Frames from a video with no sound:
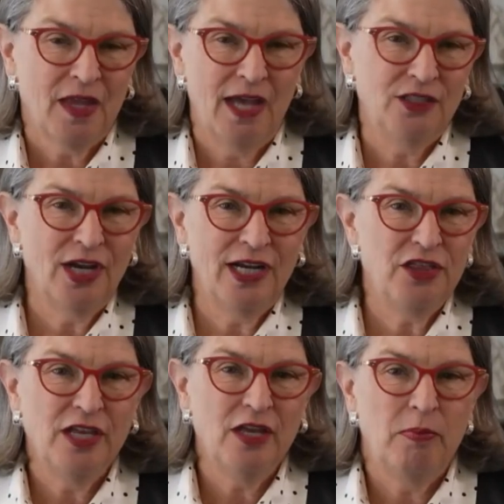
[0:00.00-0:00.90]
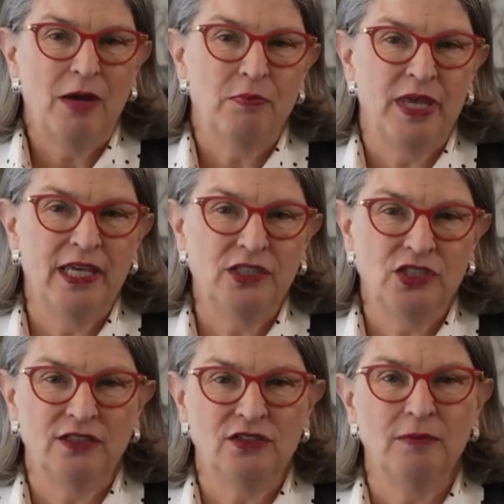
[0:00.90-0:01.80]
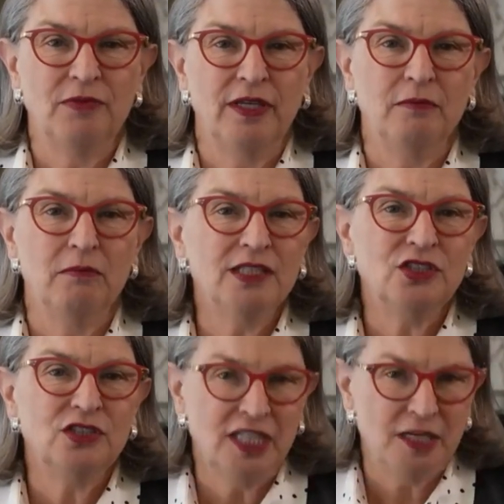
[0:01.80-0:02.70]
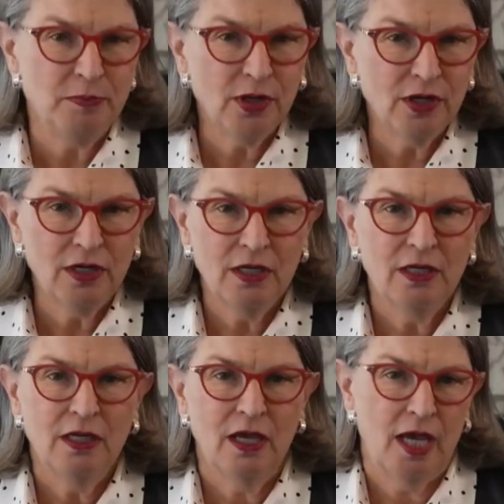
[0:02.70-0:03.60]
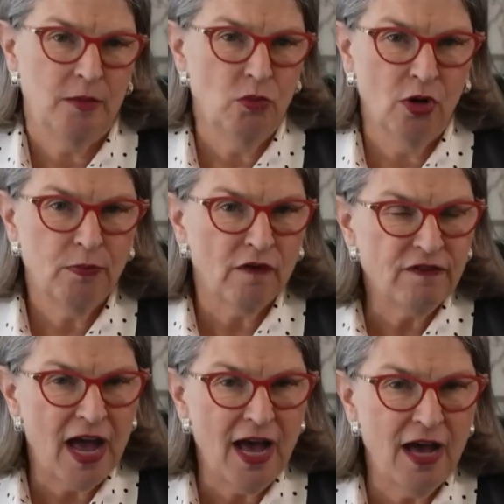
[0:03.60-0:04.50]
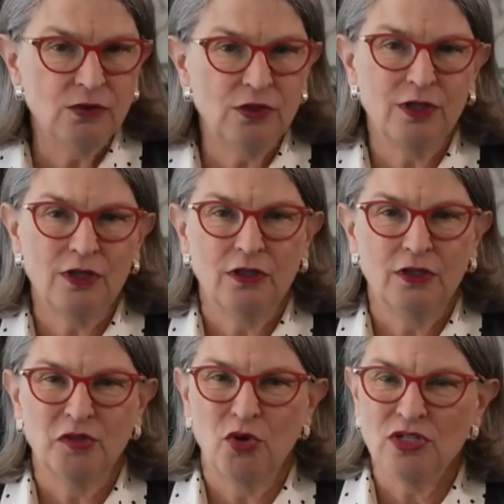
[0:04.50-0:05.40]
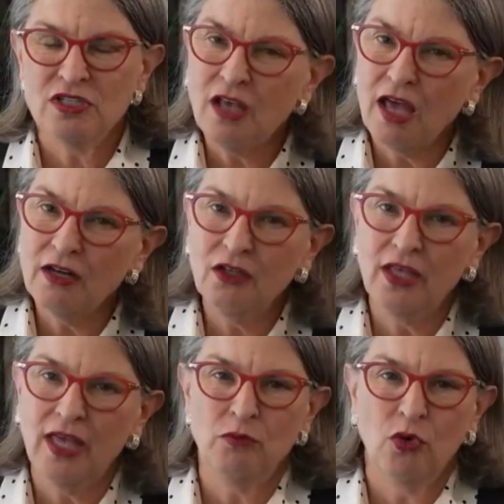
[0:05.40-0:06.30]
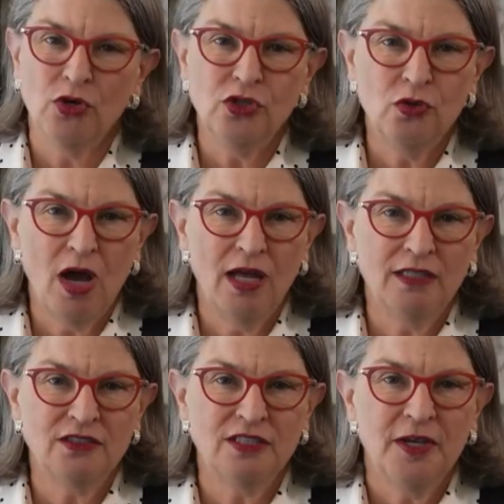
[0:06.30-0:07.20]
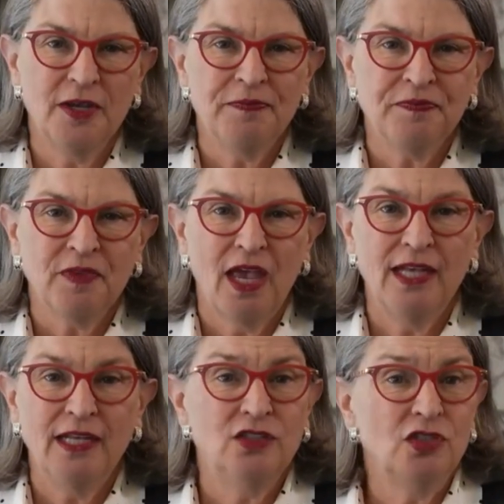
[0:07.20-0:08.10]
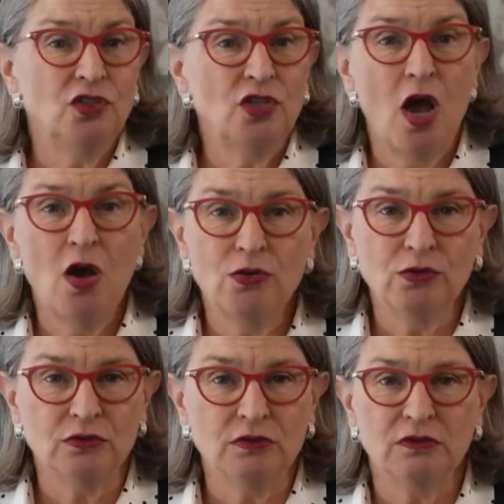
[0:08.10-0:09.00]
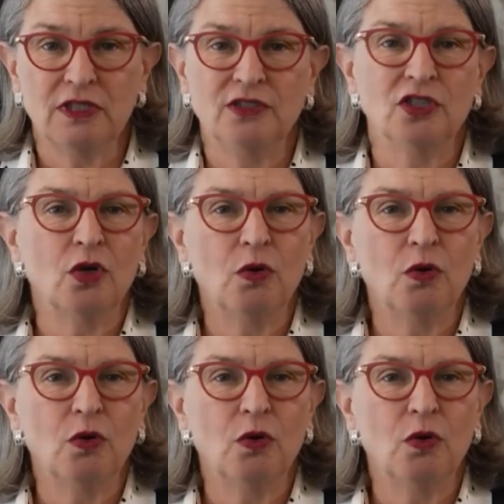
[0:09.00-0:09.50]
I try to think about pitch as something much deeper and more profound, more subtle and more nuanced. And it's a tone, it's a